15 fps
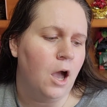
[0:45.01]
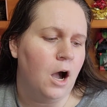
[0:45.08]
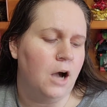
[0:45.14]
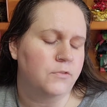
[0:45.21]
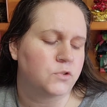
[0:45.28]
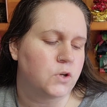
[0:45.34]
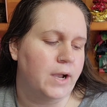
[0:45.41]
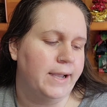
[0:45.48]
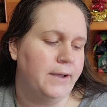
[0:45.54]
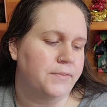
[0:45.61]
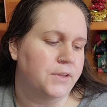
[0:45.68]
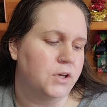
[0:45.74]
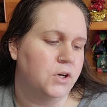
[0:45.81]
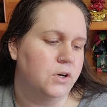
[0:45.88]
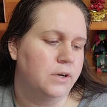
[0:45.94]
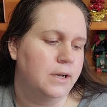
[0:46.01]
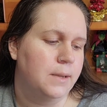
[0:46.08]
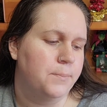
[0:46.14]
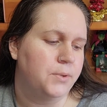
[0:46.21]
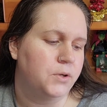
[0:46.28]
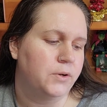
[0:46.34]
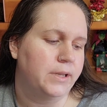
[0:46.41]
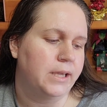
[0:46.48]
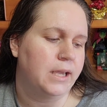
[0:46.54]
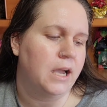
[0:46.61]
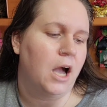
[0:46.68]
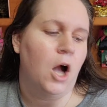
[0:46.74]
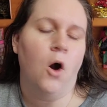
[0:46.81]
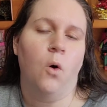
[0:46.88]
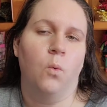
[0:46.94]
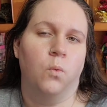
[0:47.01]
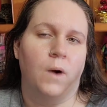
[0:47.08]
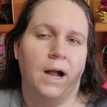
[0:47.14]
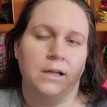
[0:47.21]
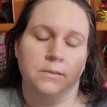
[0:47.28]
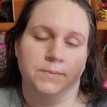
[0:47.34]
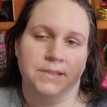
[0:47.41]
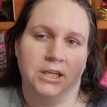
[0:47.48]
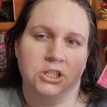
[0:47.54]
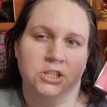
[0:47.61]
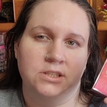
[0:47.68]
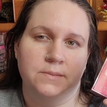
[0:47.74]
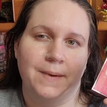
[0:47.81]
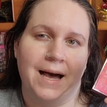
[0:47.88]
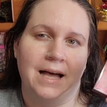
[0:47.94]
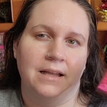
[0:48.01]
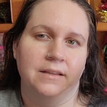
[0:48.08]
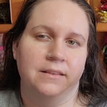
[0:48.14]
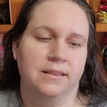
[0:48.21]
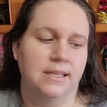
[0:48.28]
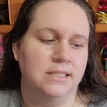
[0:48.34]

of trying out the Huda Beauty Wild Obsessions palette.